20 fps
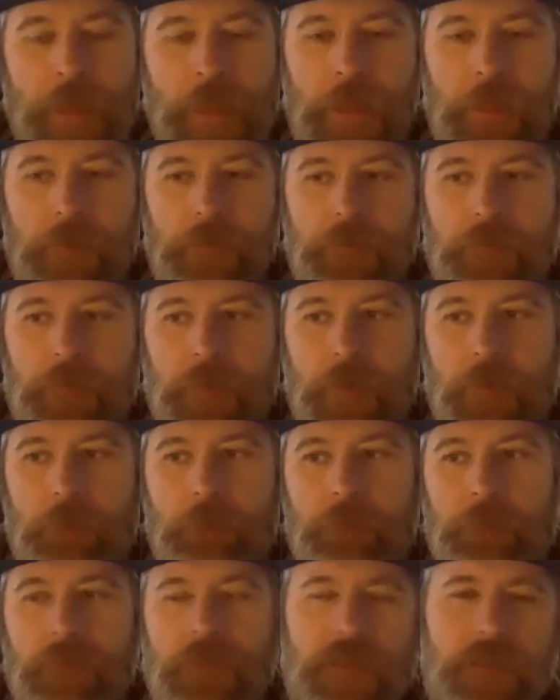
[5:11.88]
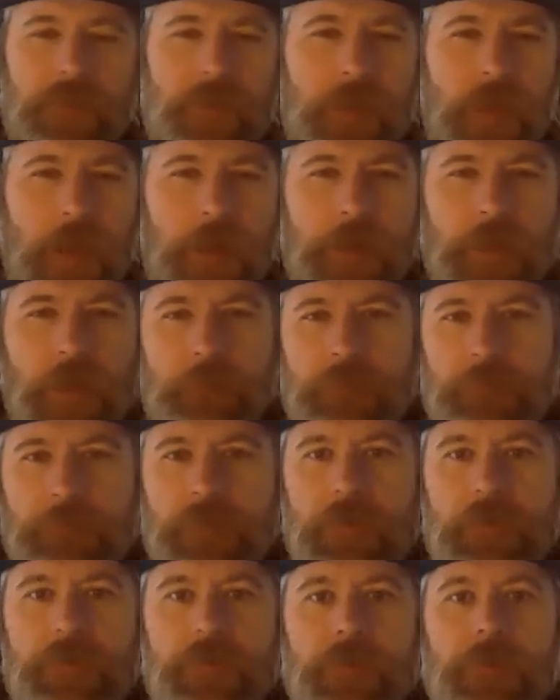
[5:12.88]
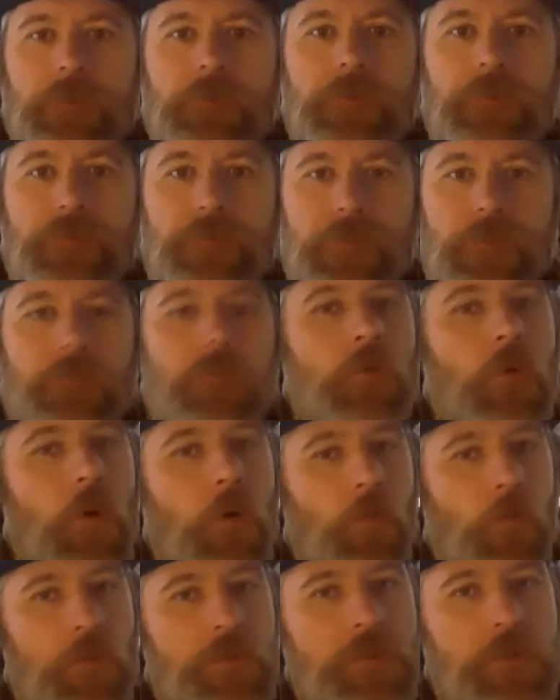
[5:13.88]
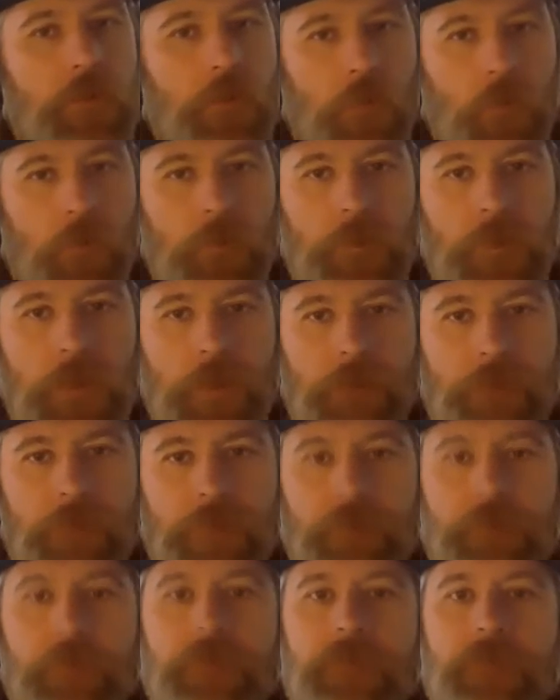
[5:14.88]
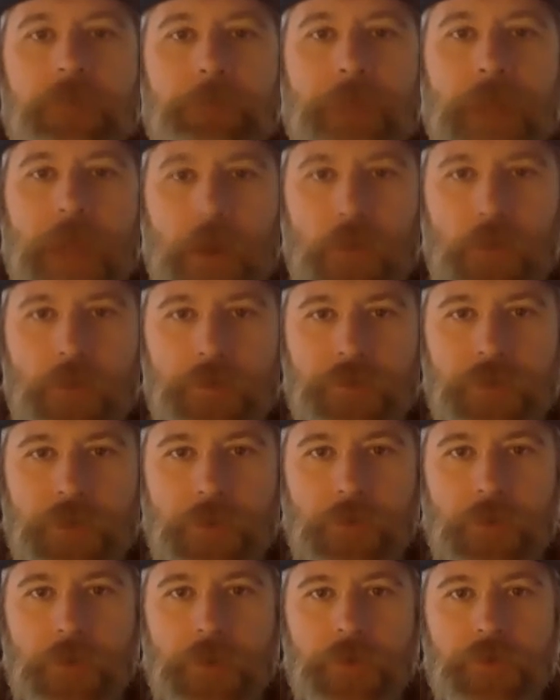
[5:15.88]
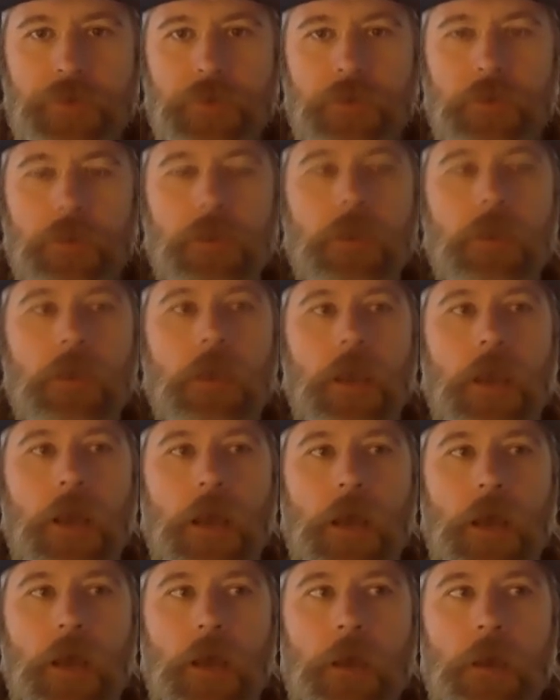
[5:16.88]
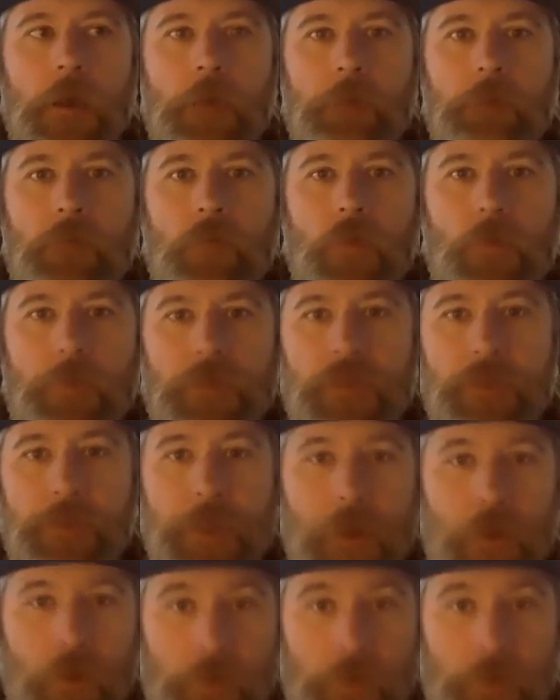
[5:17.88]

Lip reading: And they kind of came up to this conclusion that there wasn't a whole lot of difference in power generation or peak